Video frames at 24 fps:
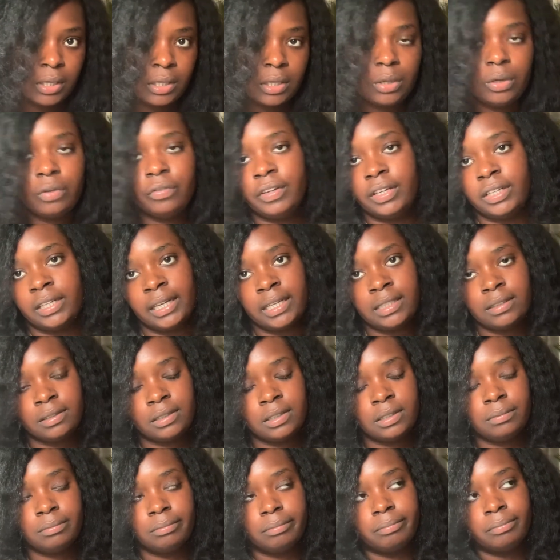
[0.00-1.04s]

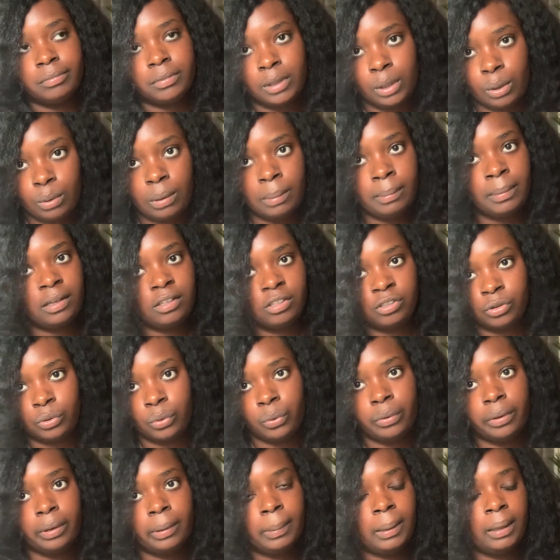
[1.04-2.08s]
COVID-19. I'm not
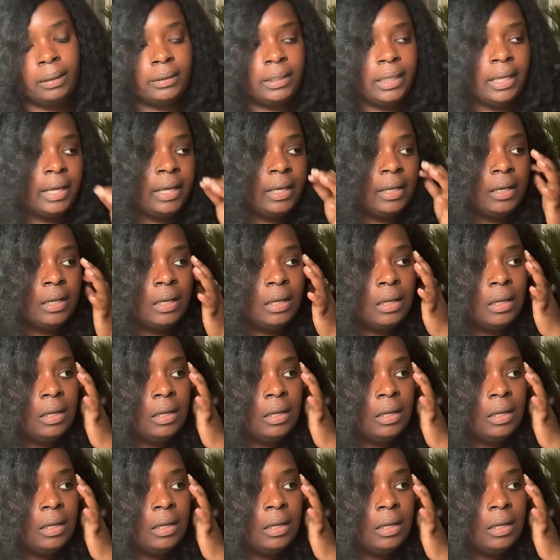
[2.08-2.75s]
sure about that.